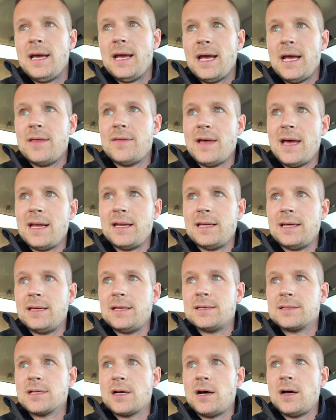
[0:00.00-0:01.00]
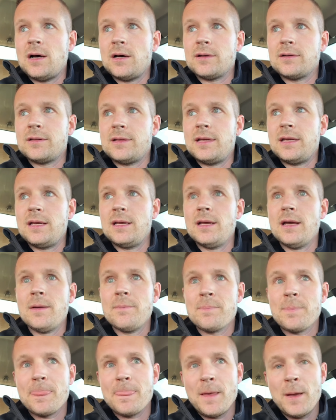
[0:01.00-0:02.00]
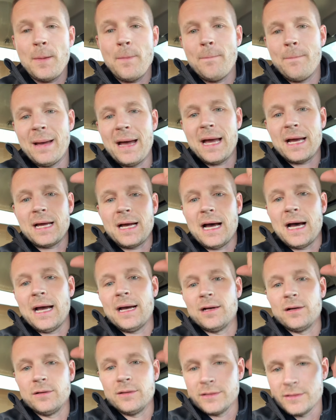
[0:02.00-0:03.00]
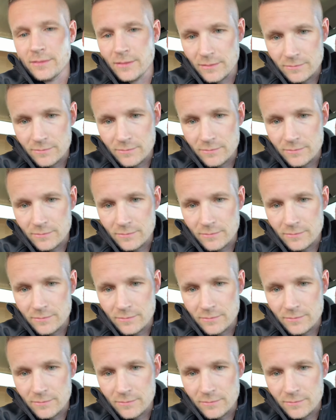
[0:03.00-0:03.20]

and that is on the back aisle, and